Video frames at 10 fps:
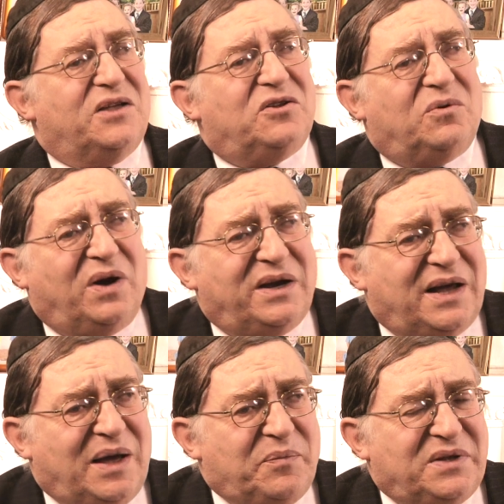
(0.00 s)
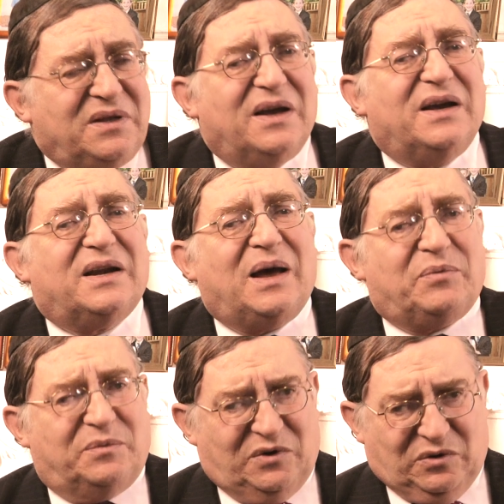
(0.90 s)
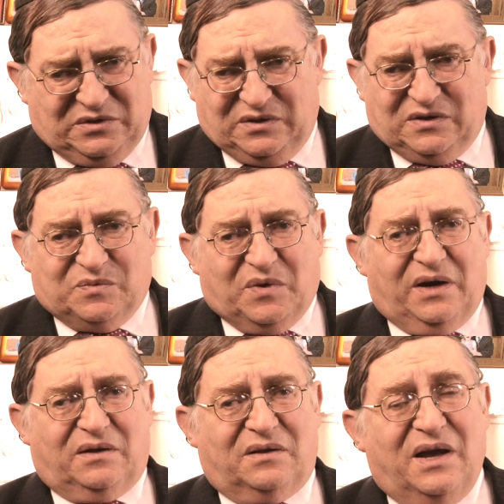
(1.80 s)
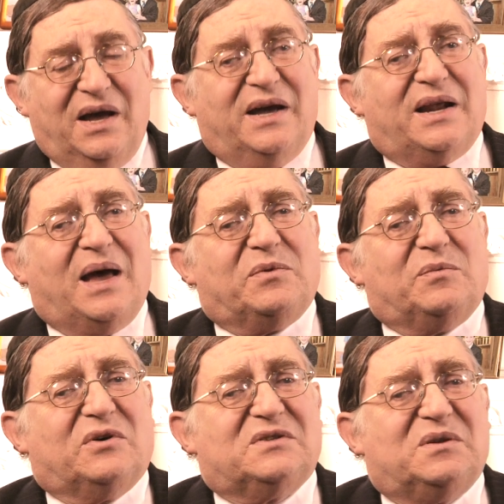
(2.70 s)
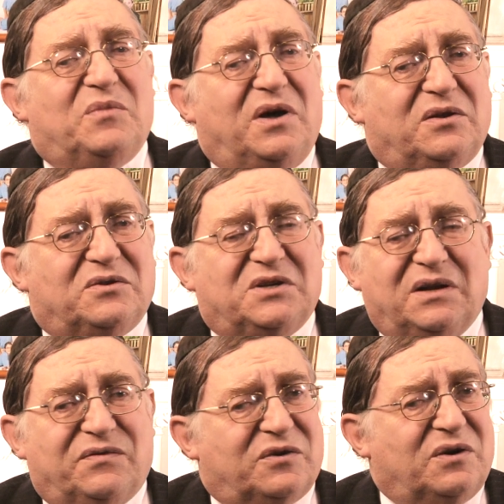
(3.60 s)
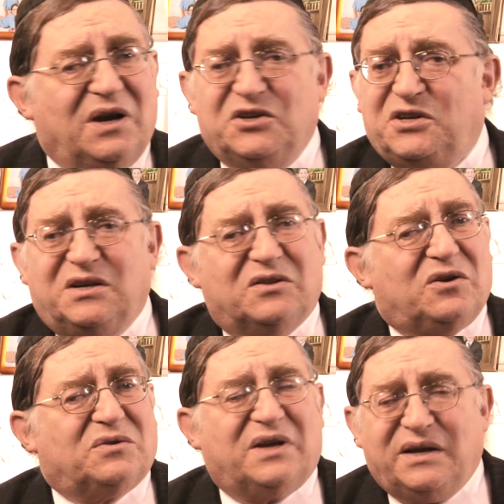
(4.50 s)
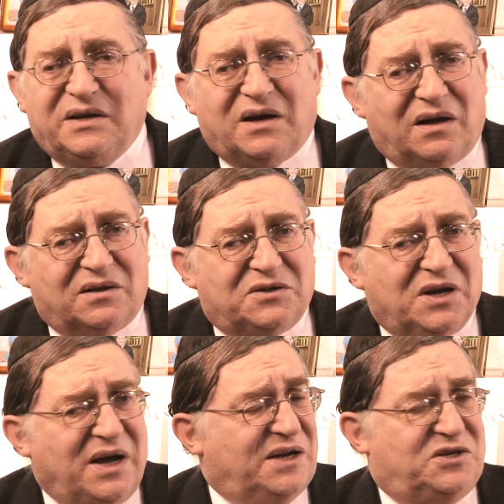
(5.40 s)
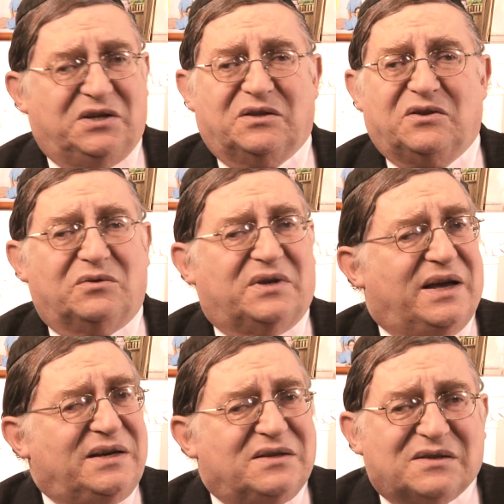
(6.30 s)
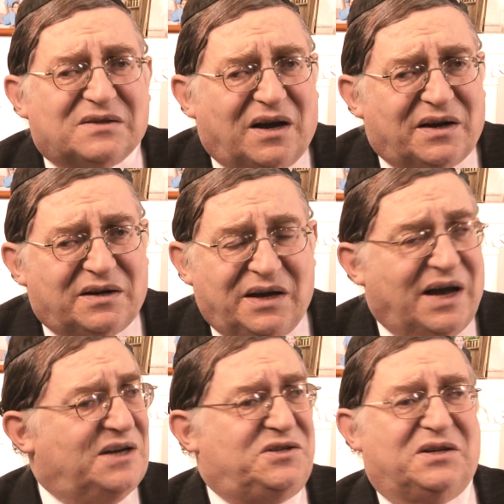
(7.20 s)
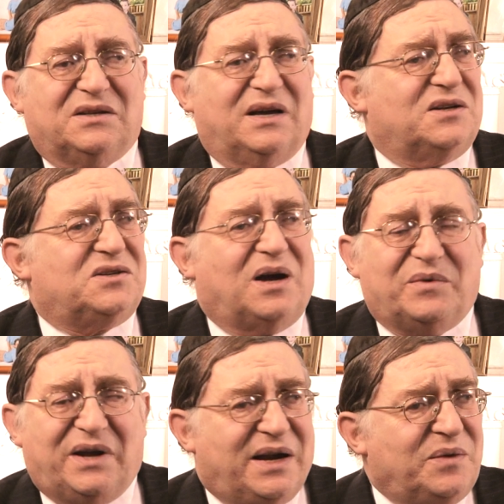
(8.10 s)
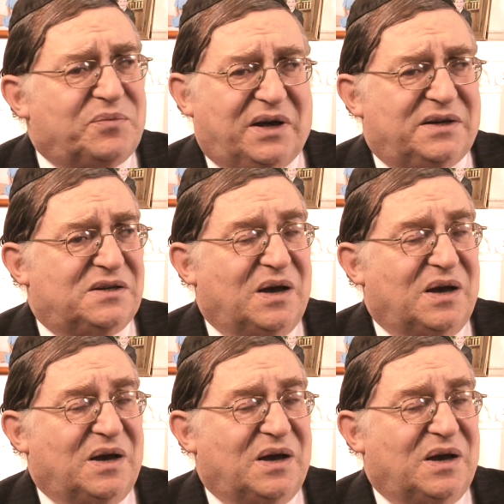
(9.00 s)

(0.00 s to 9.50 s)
And you know why it happened? It happened because of the smile. It happened because the mother, Jennifer, she could go to any college and she could go to any society and she could get a job in any place,